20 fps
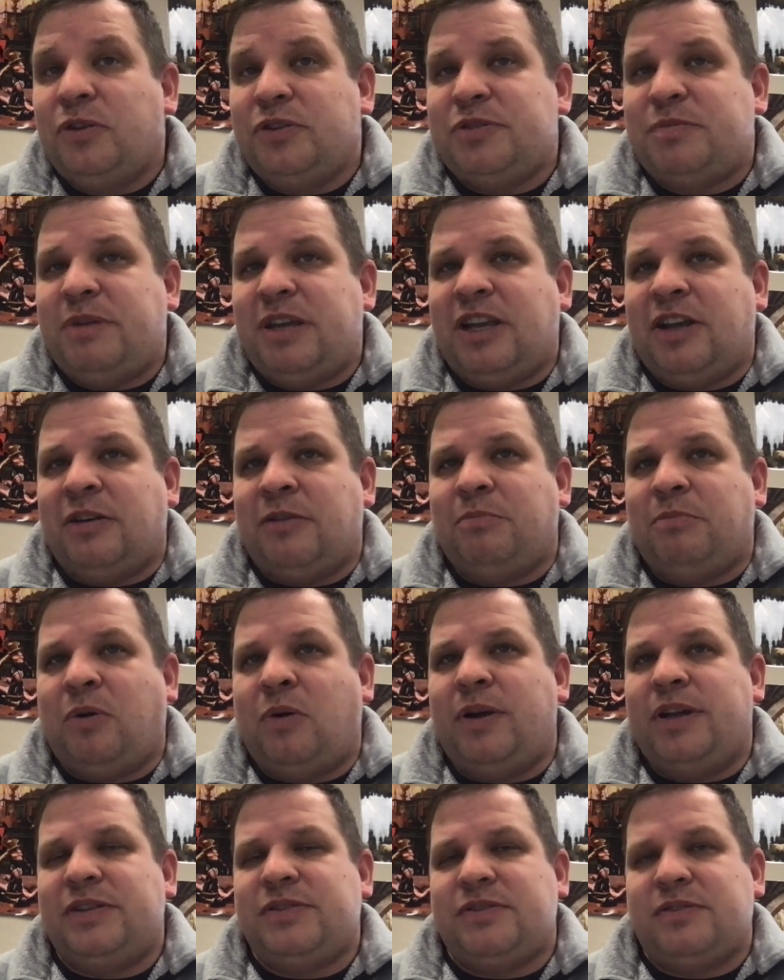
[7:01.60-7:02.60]
speaker
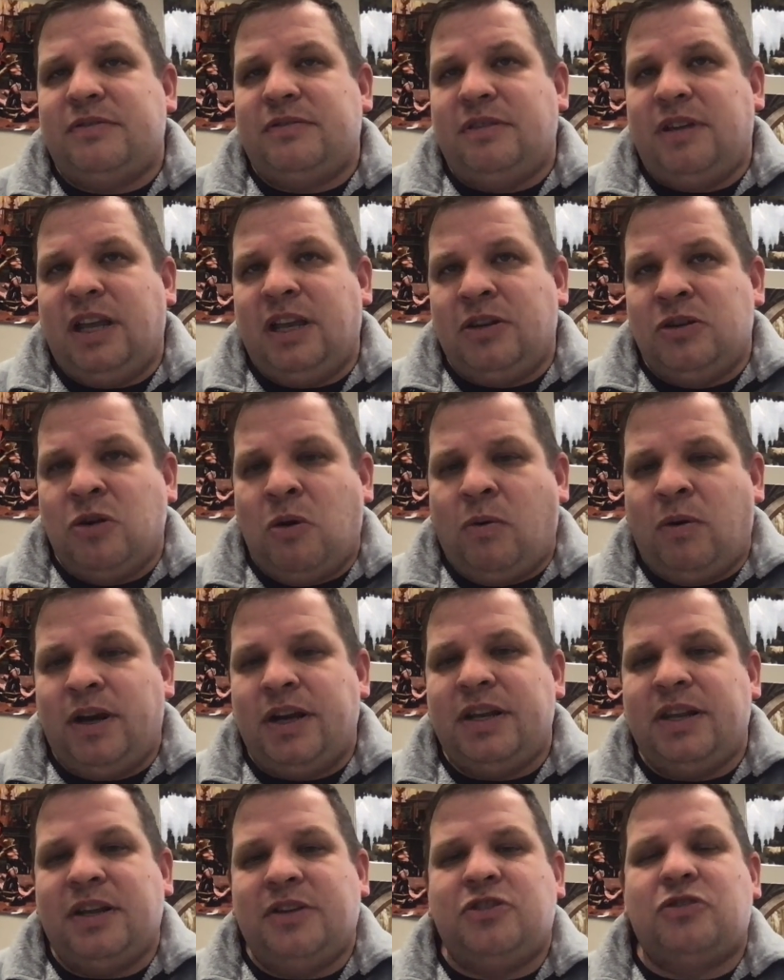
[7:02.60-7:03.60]
points,
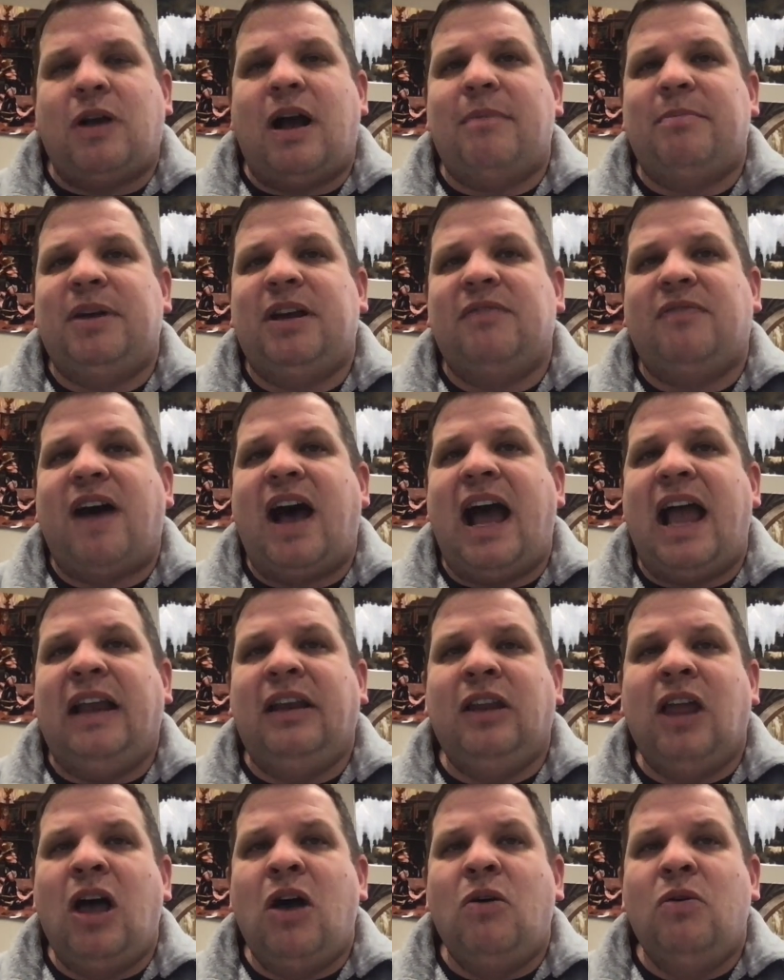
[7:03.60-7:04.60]
ignoring the dropping of
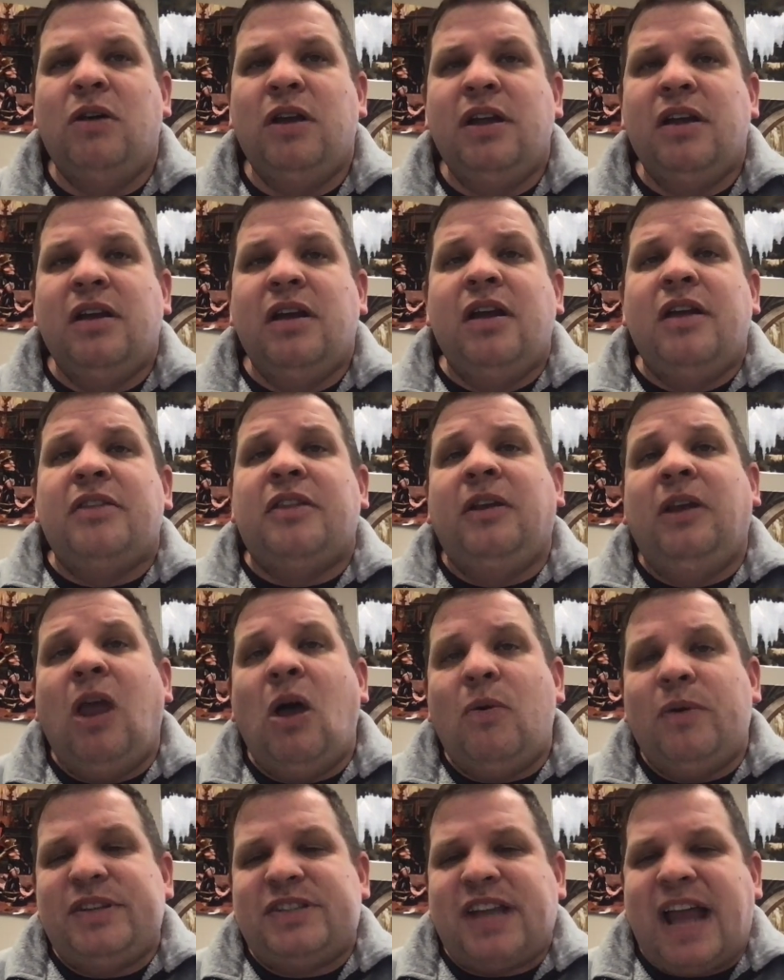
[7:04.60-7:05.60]
high-low. The
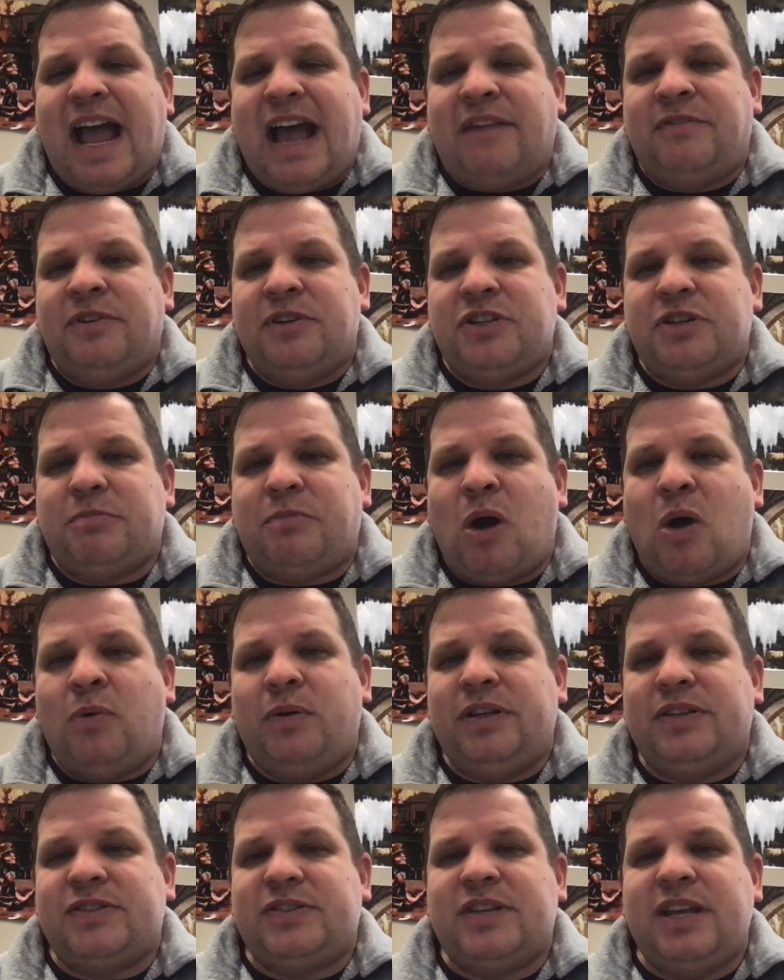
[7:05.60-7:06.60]
lowest average
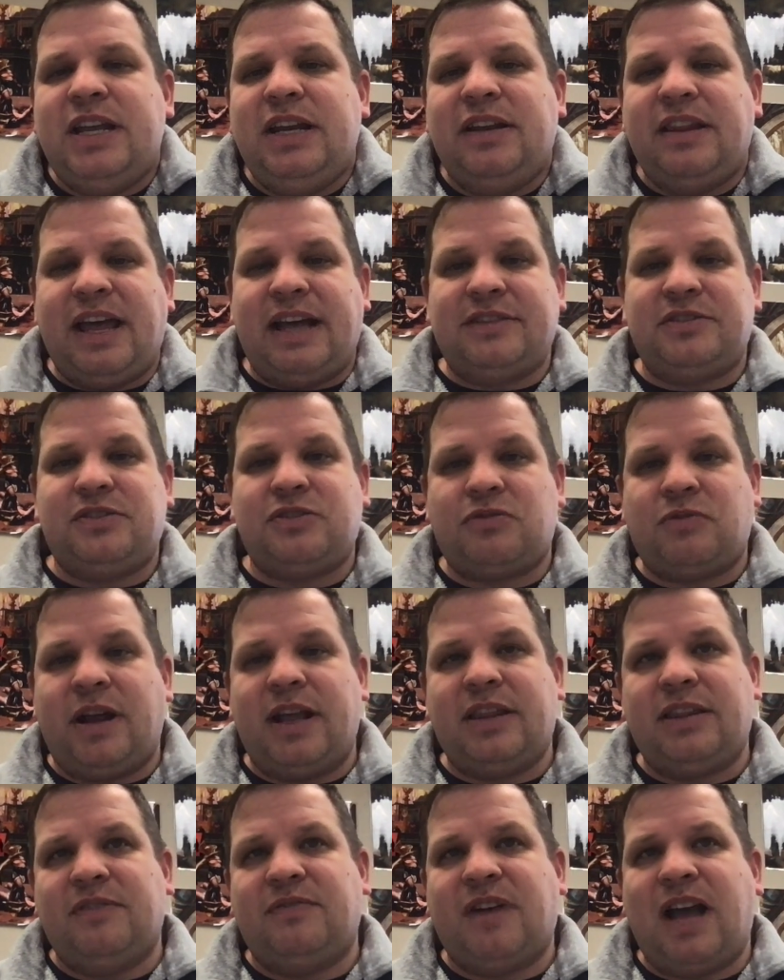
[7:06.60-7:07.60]
opponent seed, that's
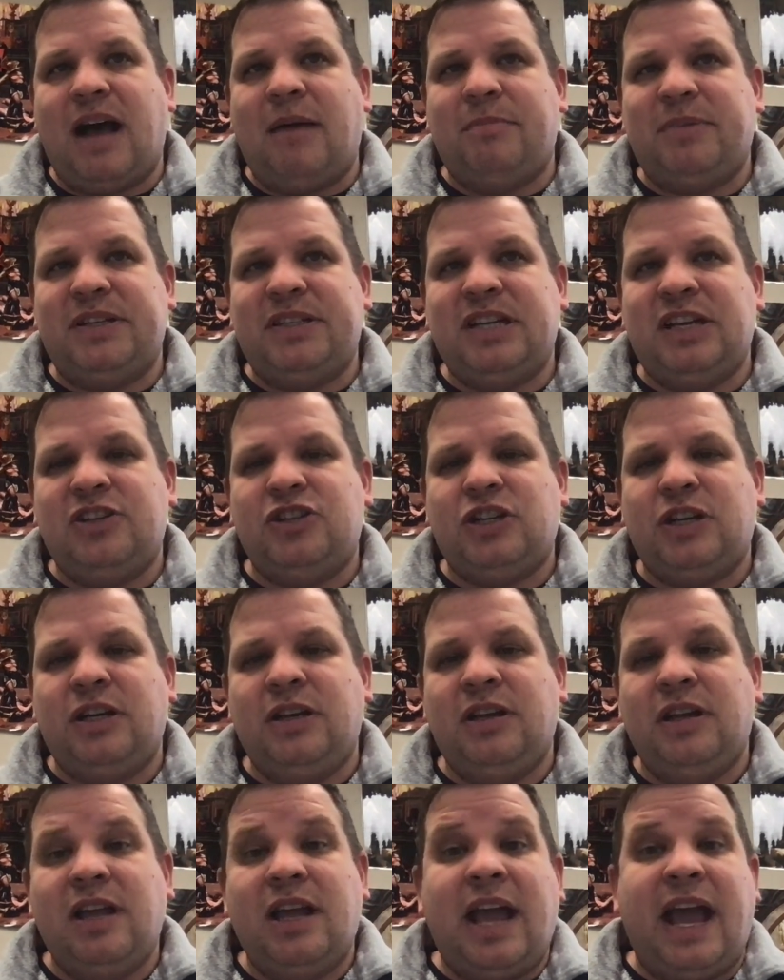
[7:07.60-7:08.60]
strength of
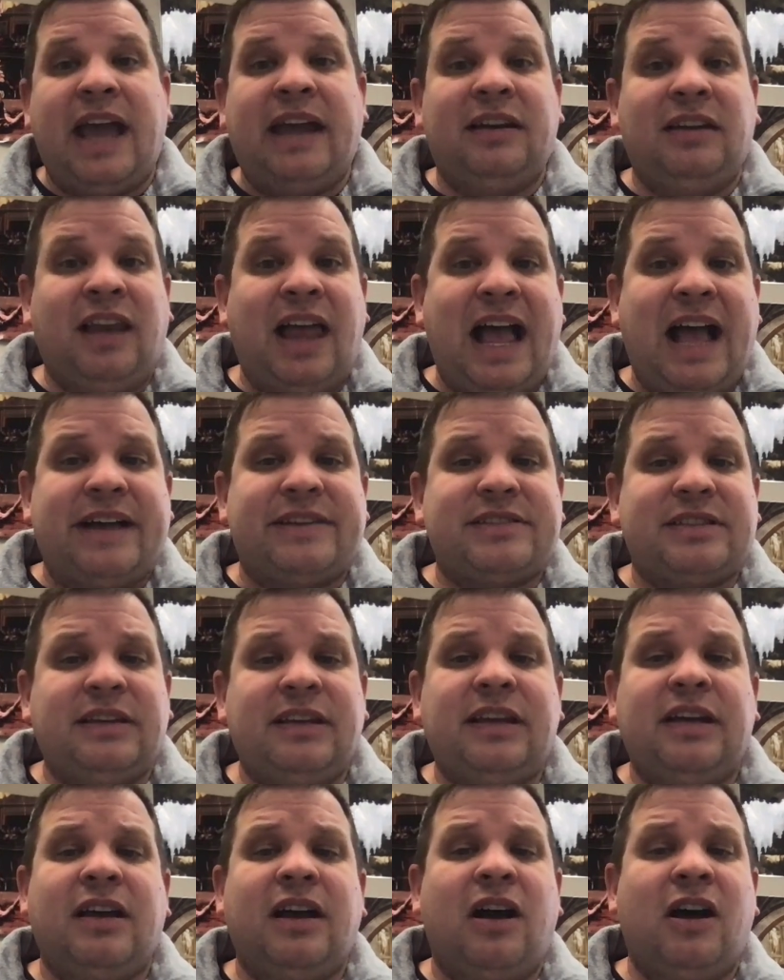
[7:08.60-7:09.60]
competition. And
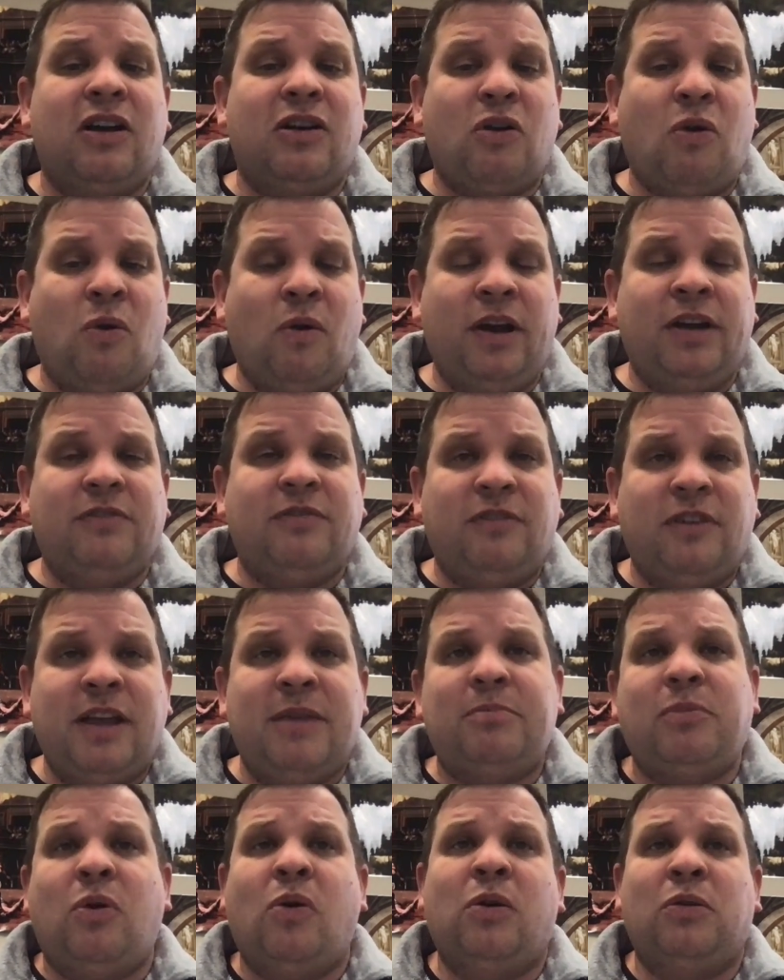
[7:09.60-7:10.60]
lastly, a coin
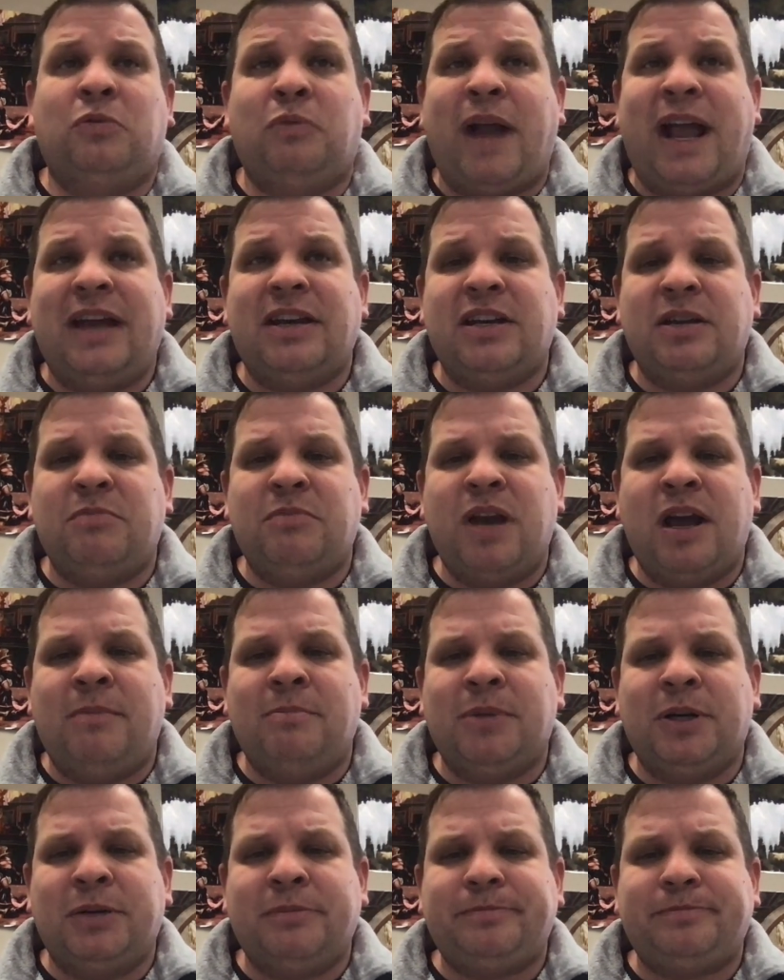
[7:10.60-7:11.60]
flip or random number.